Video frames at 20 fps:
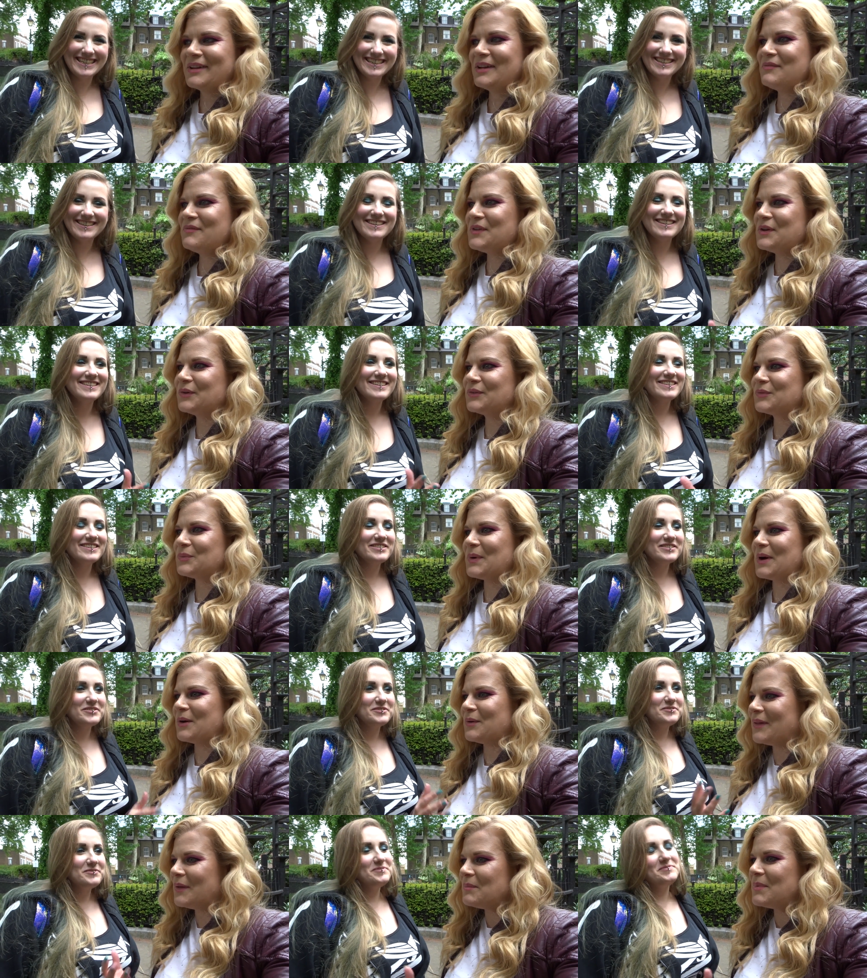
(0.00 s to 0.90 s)
Speaker 1: it feels
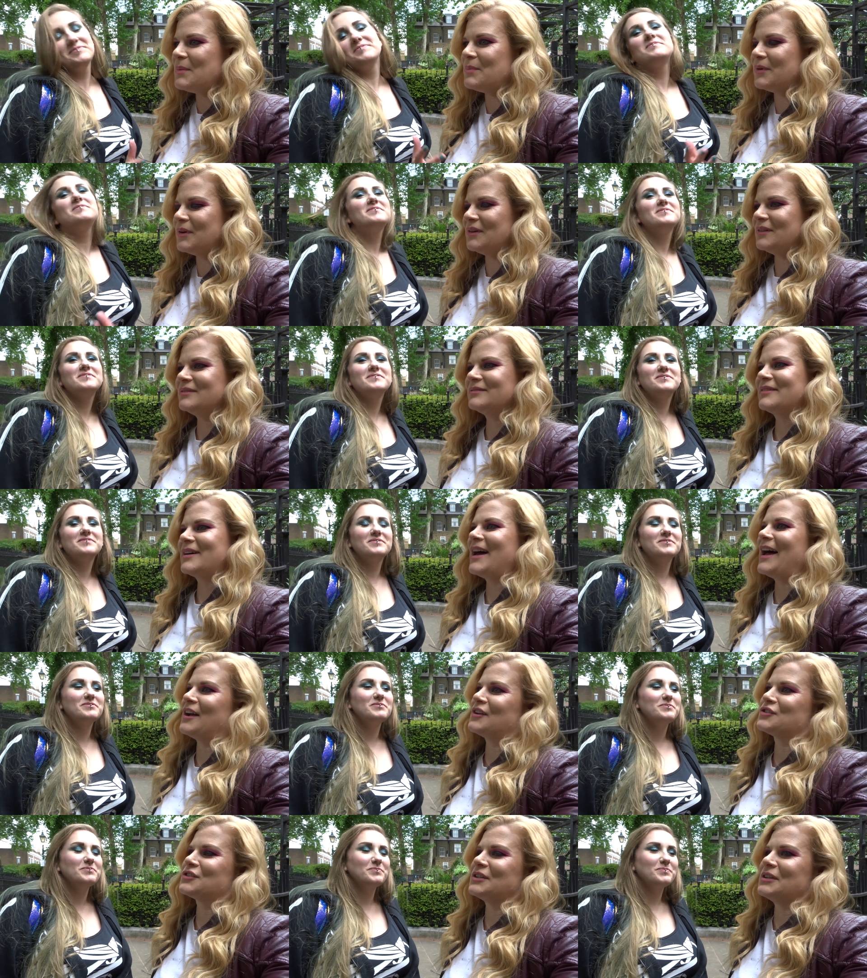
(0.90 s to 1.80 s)
weird that people
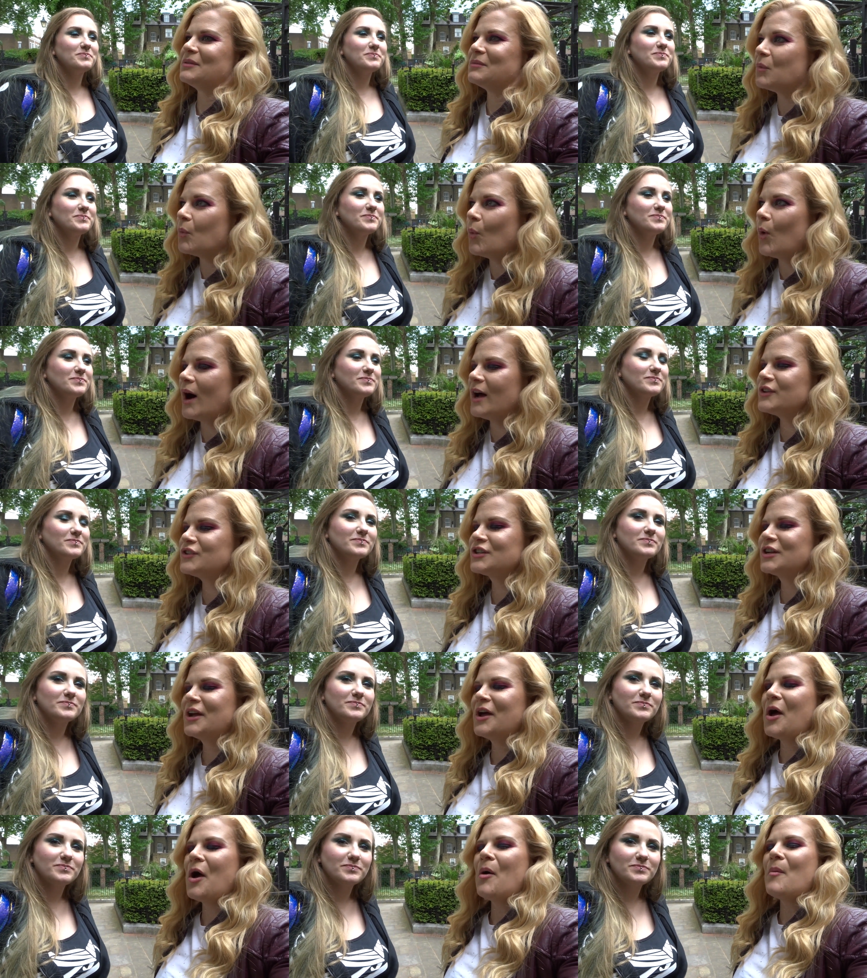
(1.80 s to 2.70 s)
actually watch,
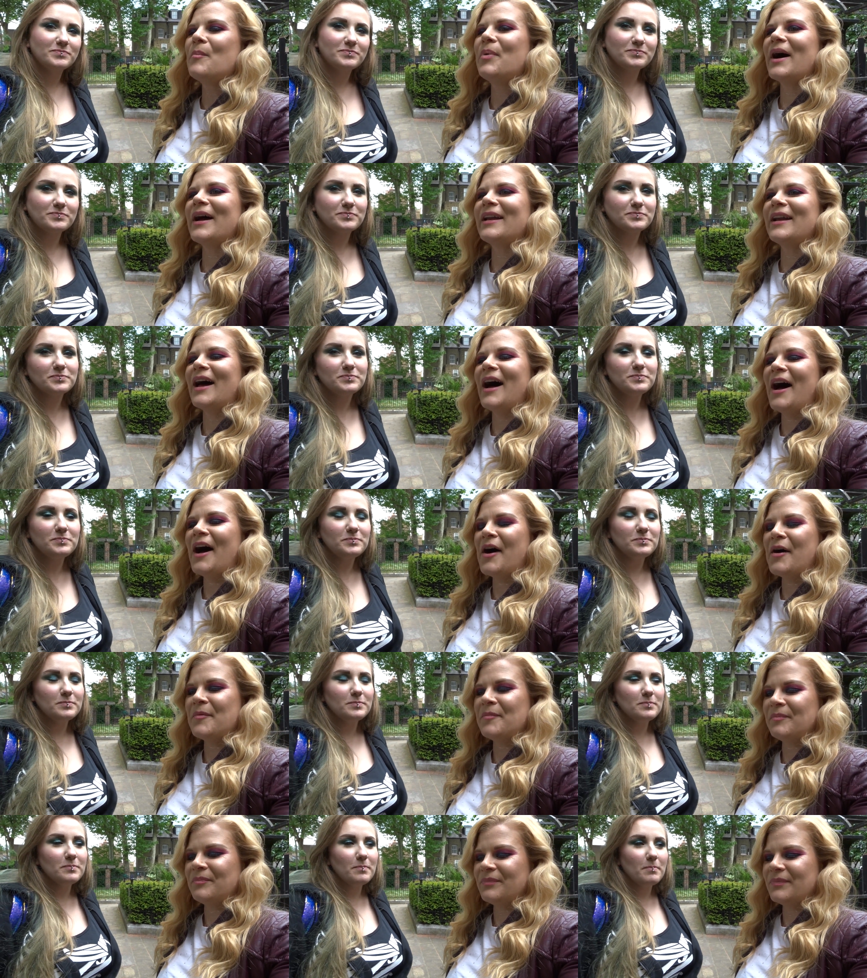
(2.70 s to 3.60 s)
but
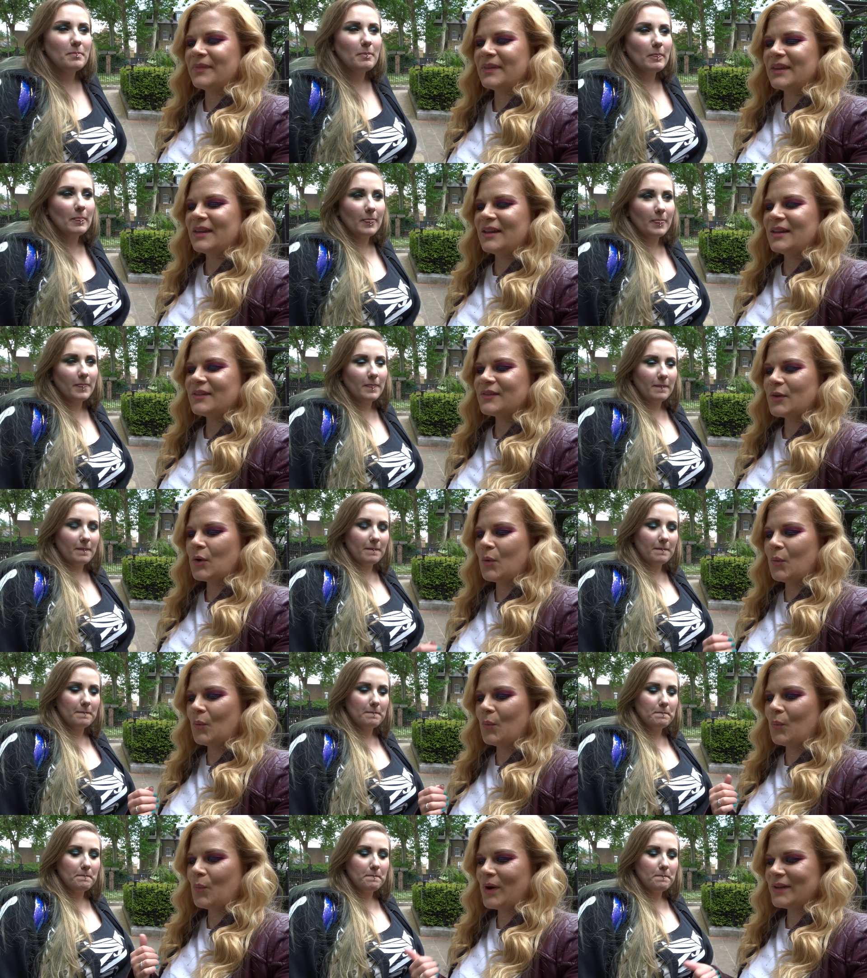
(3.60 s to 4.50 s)
um,
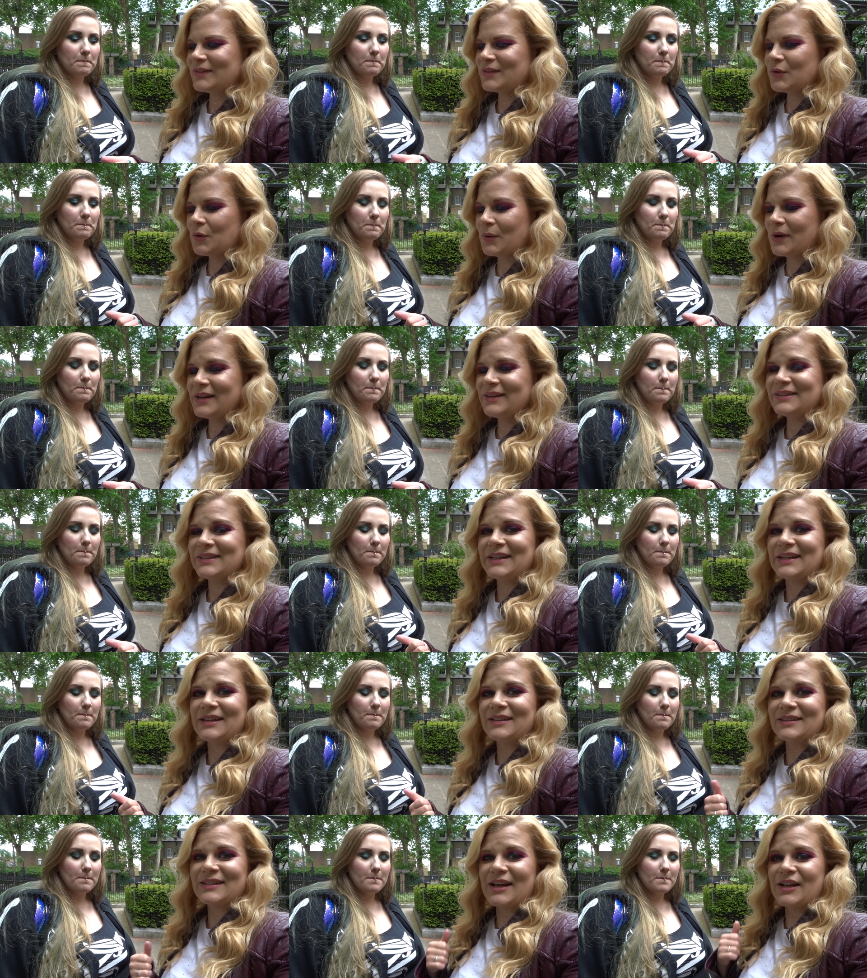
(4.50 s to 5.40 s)
so what's
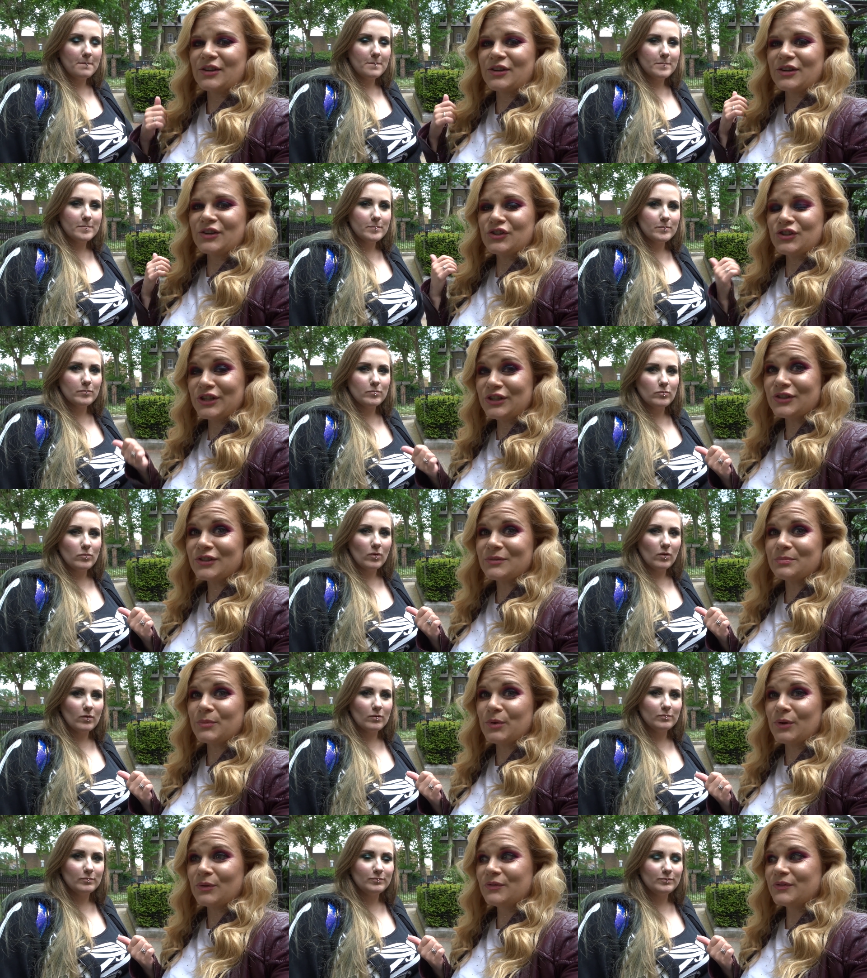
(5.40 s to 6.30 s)
crazy is that she
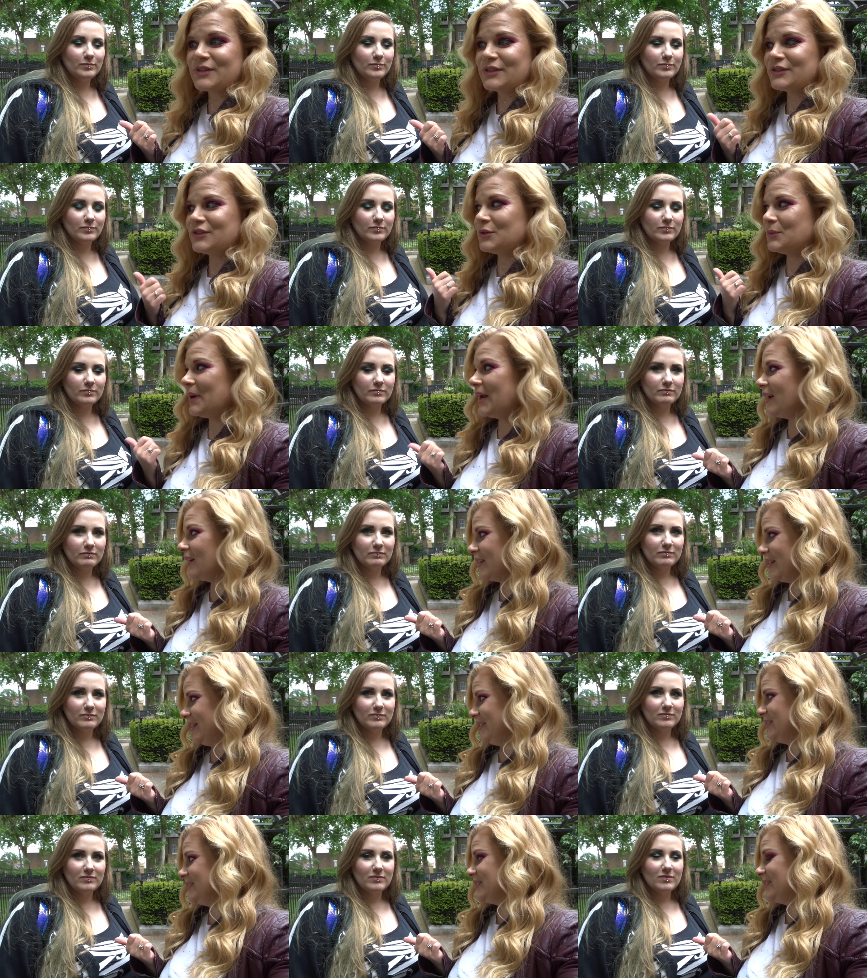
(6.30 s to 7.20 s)
just moved to
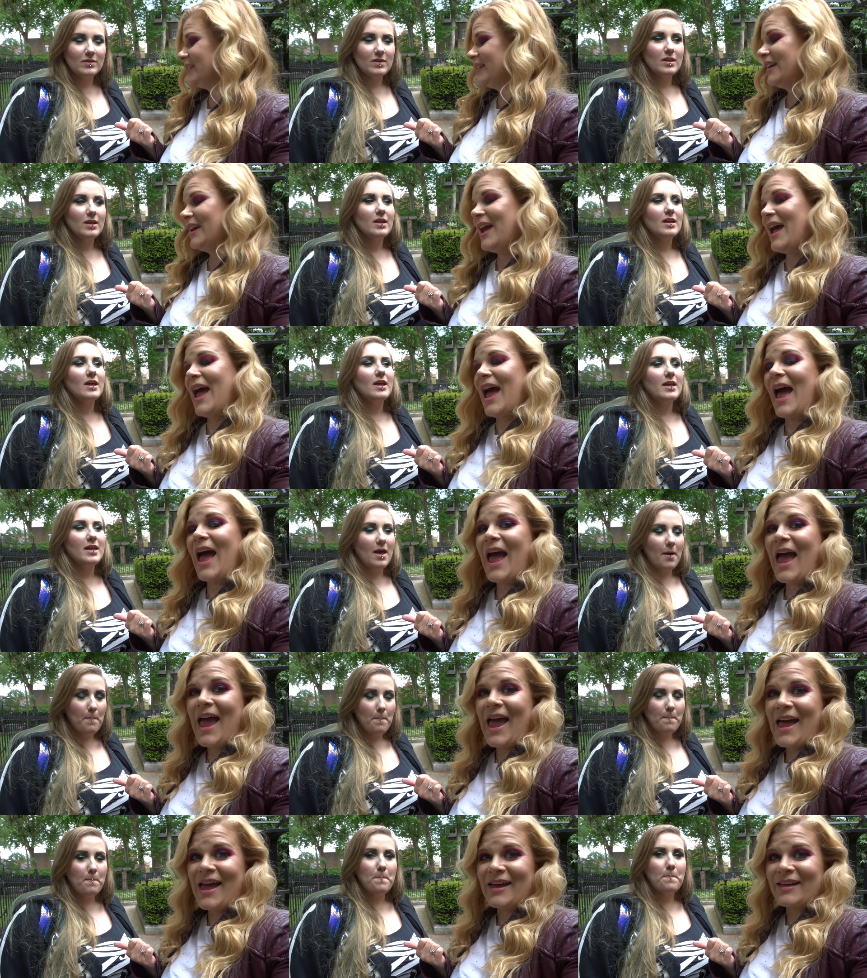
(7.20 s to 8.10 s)
England.
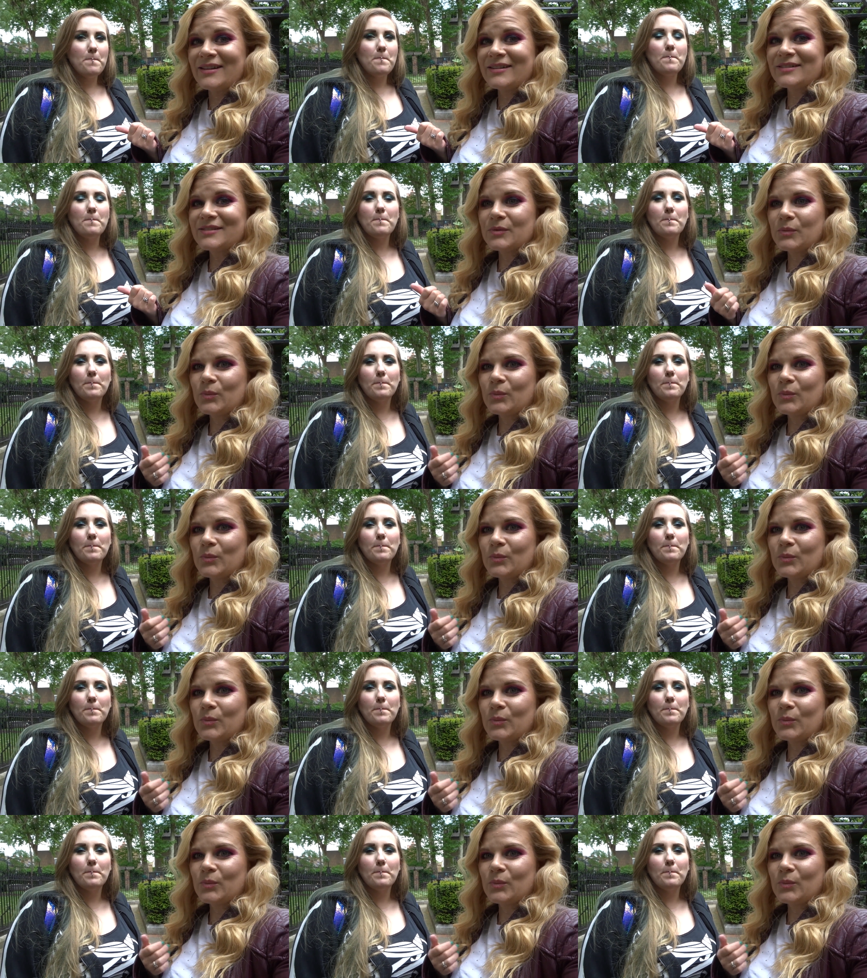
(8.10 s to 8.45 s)
Yep. And